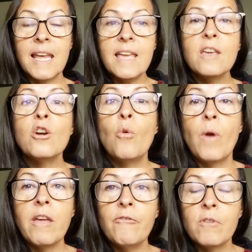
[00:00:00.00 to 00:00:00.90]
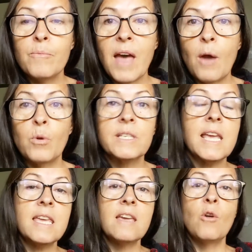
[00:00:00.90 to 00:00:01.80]
taking away from that. We're
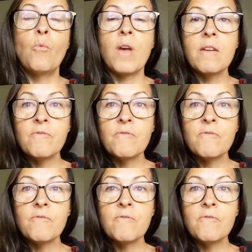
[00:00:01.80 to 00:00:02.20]
taking away